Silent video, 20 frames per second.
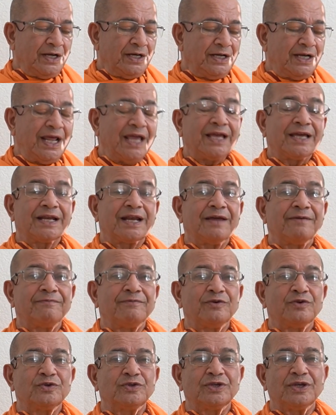Take
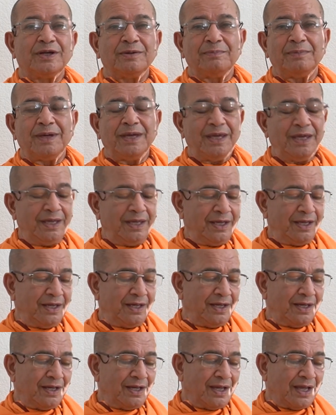refuge in me.
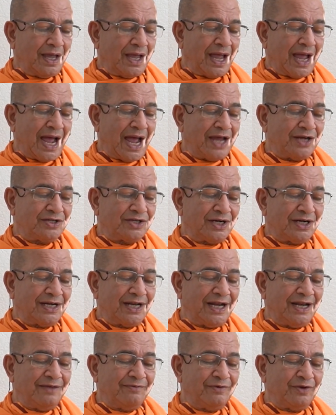I shall
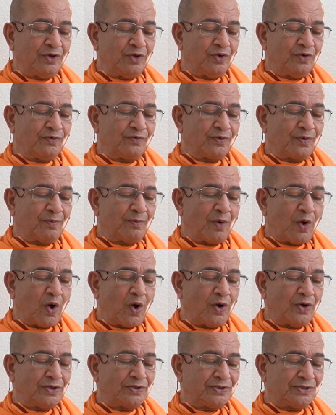deliver you from
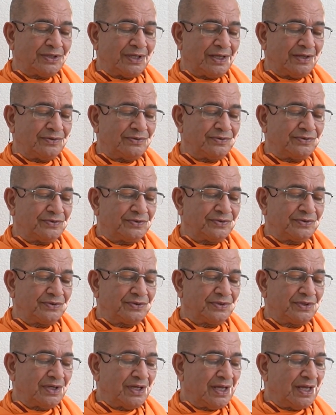all sins.
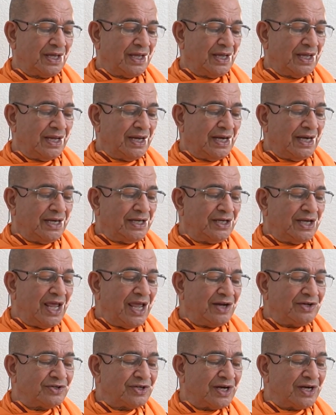
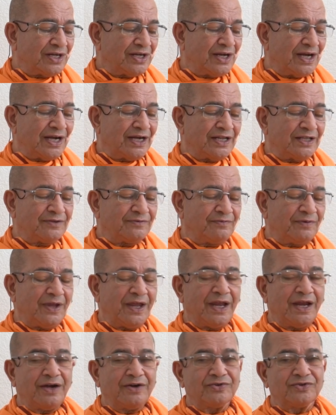Take shelter at his
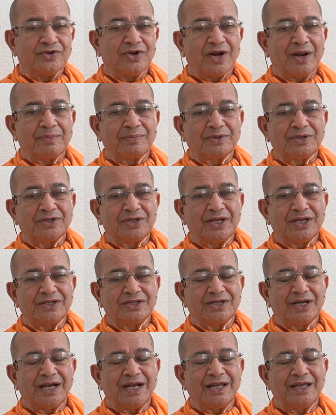feet. Sri Ramakrishna is
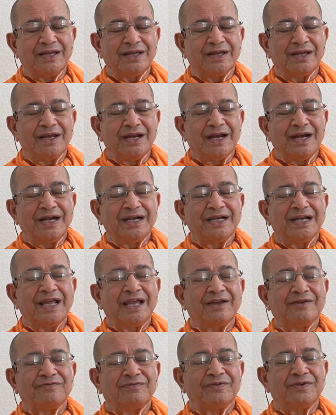telling,
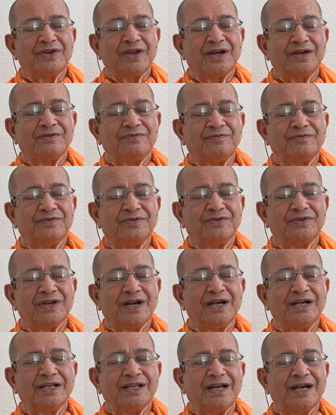take
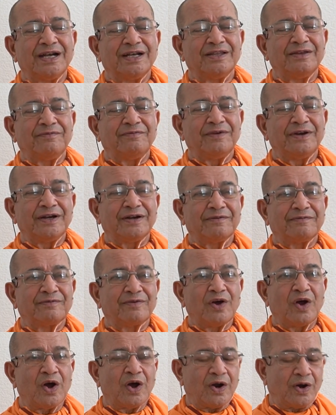shelter at the feet of
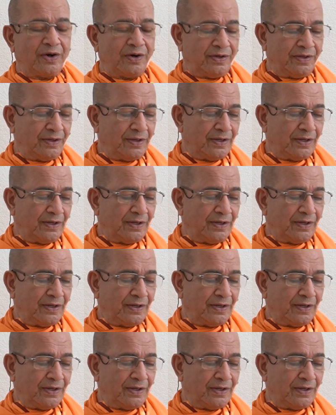God.